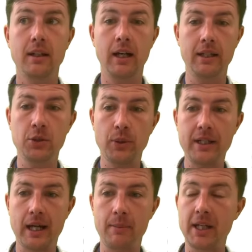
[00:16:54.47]
into our
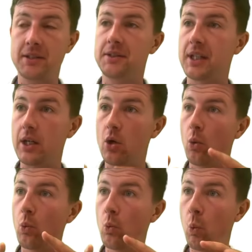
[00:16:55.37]
database and say,
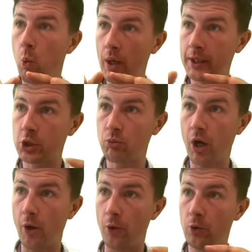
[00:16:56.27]
which
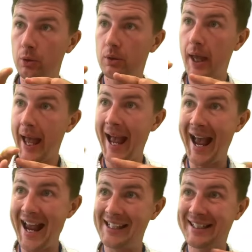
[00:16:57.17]
row
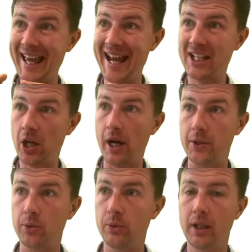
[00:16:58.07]
has that
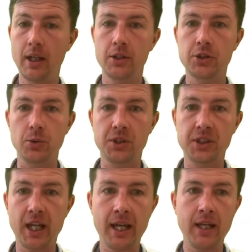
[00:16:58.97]
title? So say